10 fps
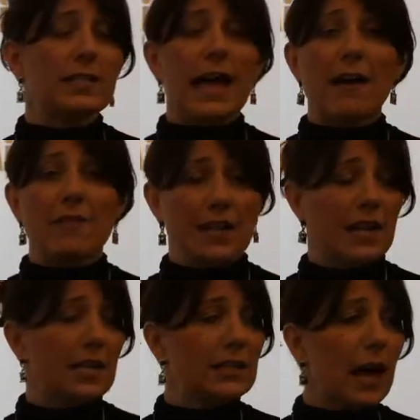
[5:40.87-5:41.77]
or is evident
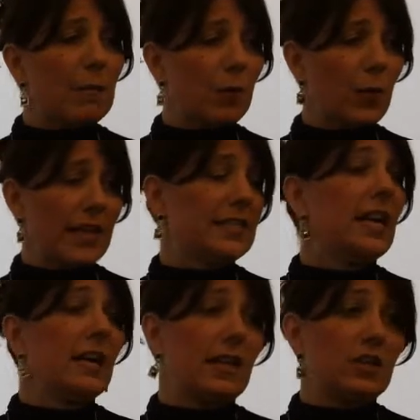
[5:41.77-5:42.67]
in a lot more ways
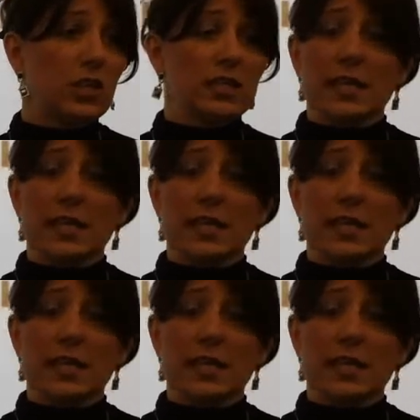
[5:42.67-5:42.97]
than just